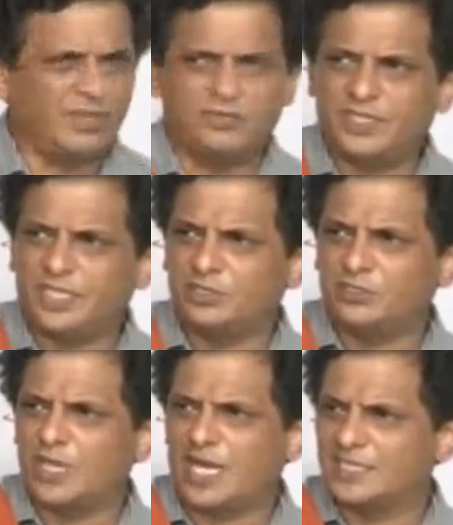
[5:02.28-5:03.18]
everything
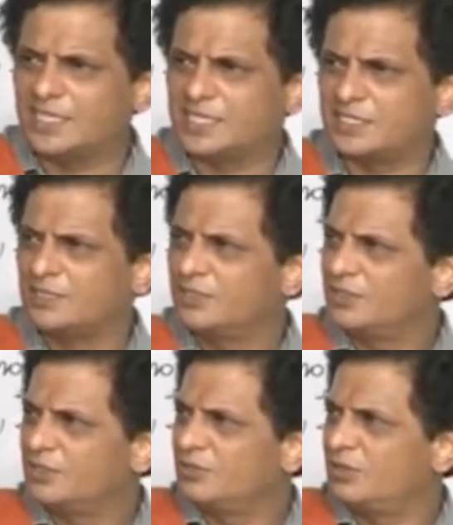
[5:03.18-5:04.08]
to others.
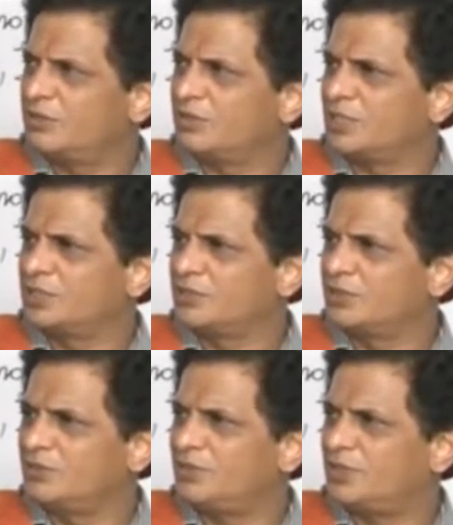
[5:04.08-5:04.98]
Whoever want to
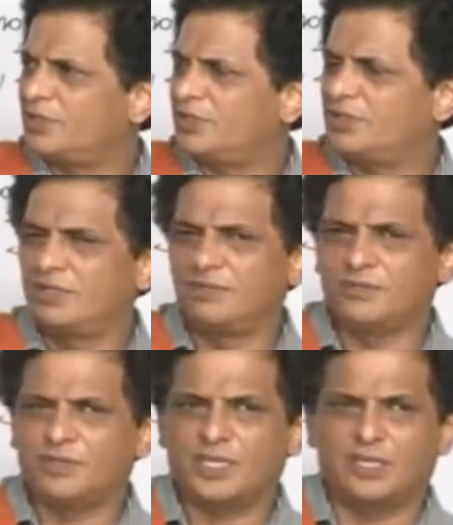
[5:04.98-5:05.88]
go for
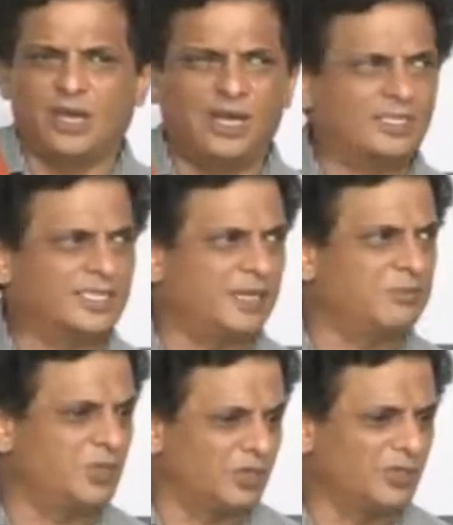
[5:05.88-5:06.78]
living for a long
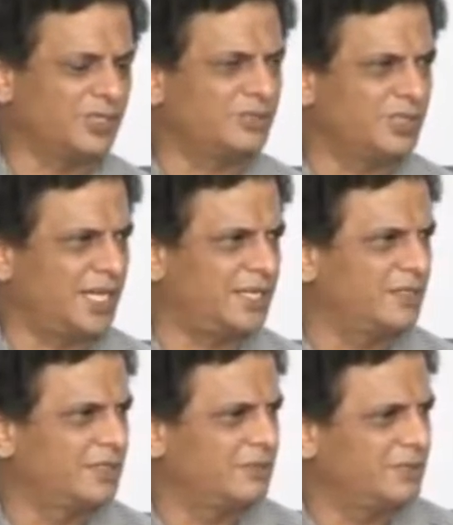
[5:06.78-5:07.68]
time, you are going to die
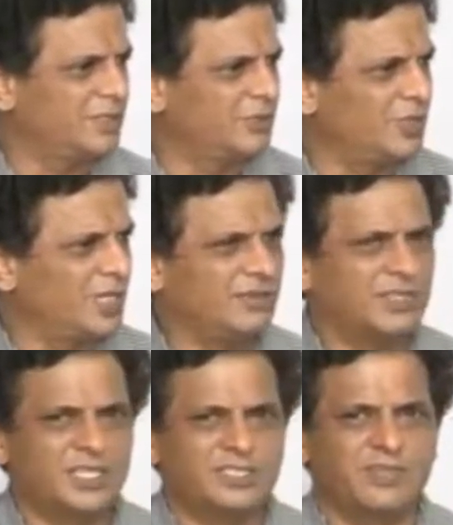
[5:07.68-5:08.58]
within 1
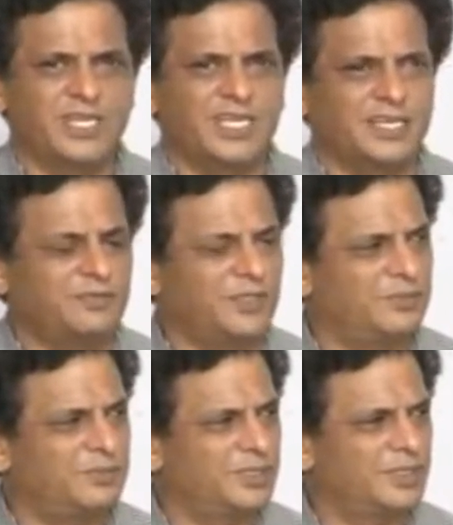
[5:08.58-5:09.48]
hour. It is very
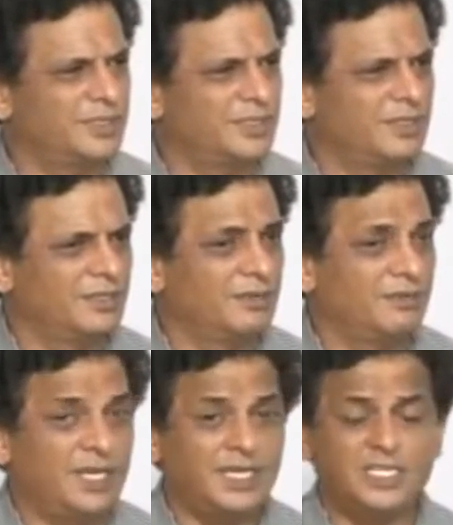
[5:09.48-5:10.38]
confirmed.
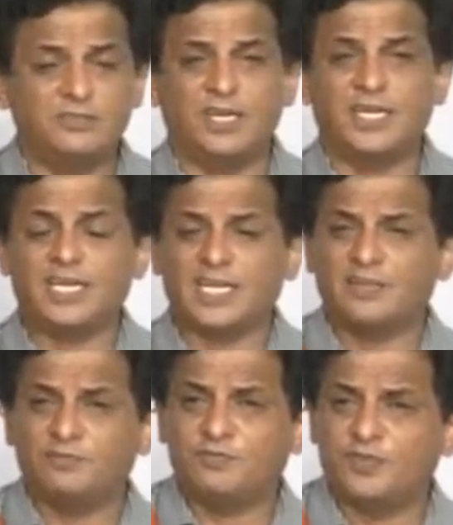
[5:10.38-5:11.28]
When it is very
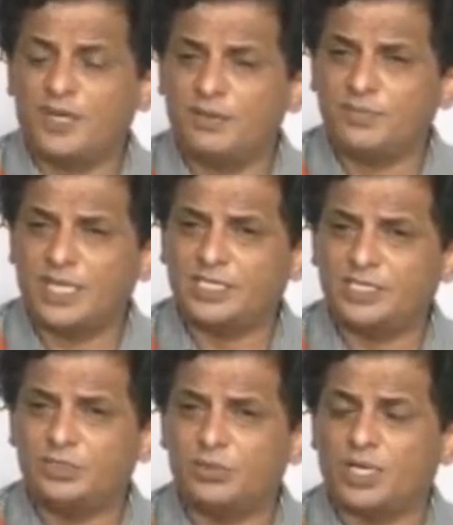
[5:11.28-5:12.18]
confirmed
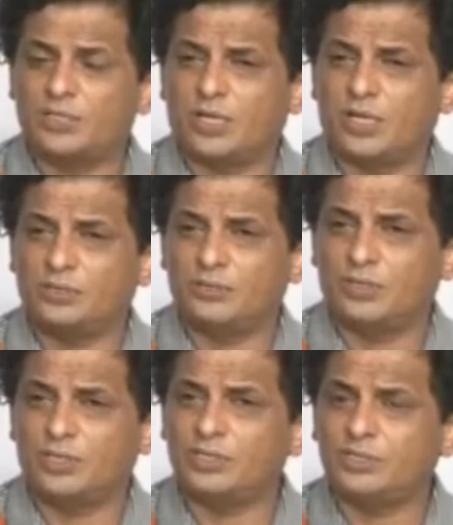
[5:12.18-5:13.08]
that you are not
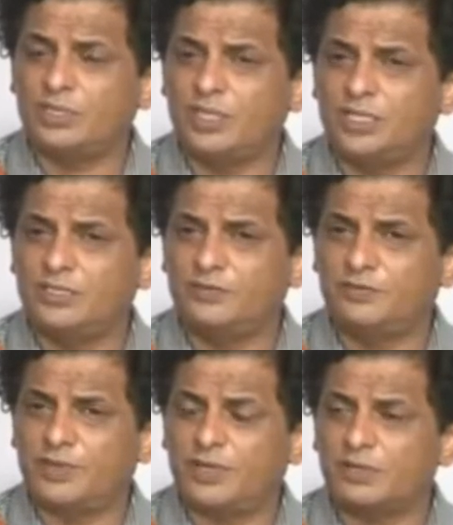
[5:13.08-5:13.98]
going to live
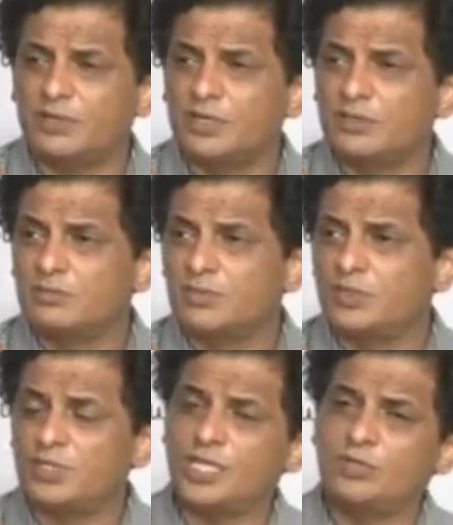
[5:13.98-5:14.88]
for
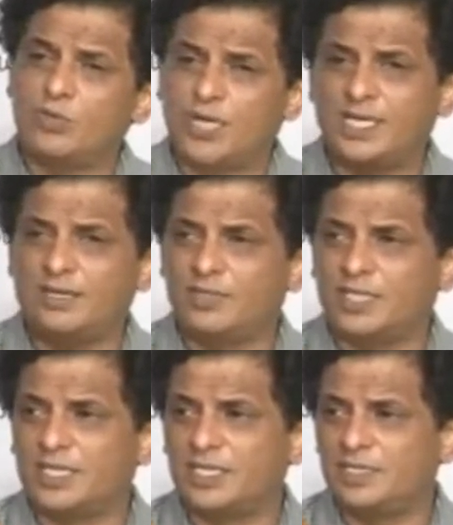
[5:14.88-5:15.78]
more than 1
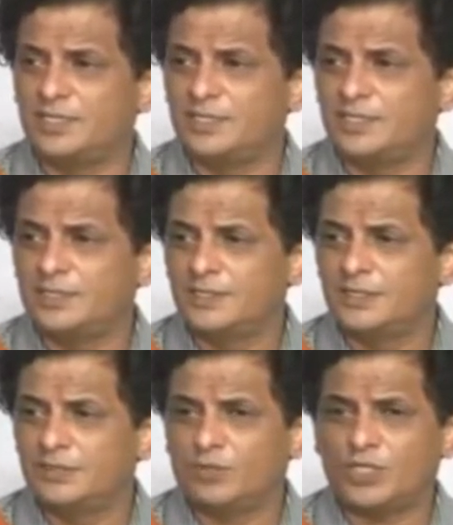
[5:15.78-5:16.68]
hour,
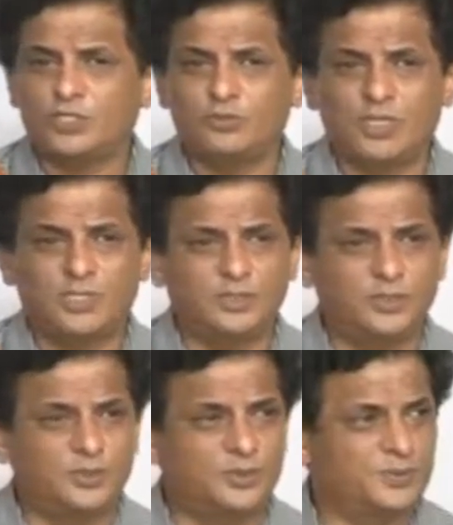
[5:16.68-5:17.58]
what you will
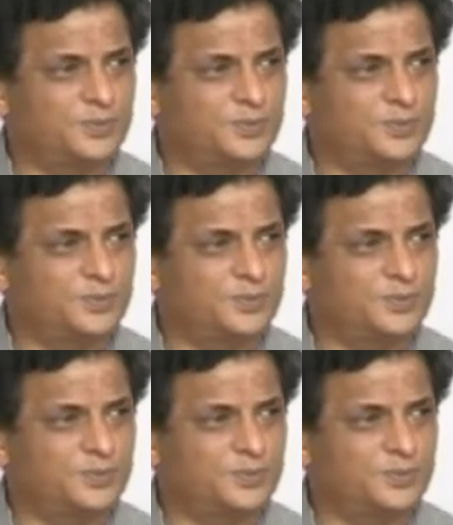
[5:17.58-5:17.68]
do?